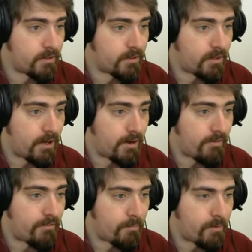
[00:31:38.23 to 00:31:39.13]

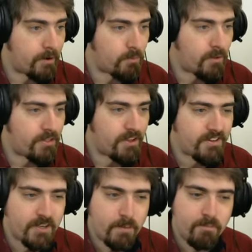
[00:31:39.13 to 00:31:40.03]
Yerf, but with
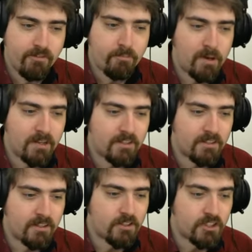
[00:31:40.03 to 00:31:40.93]
this number of Percy's
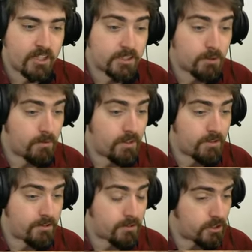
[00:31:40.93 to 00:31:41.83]
and Shields, and with
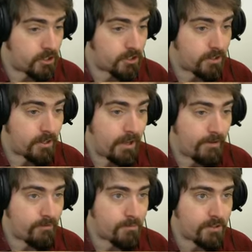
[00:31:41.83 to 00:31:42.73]
this G C here
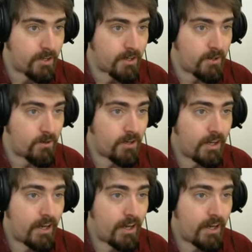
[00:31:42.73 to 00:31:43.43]
from Psycho,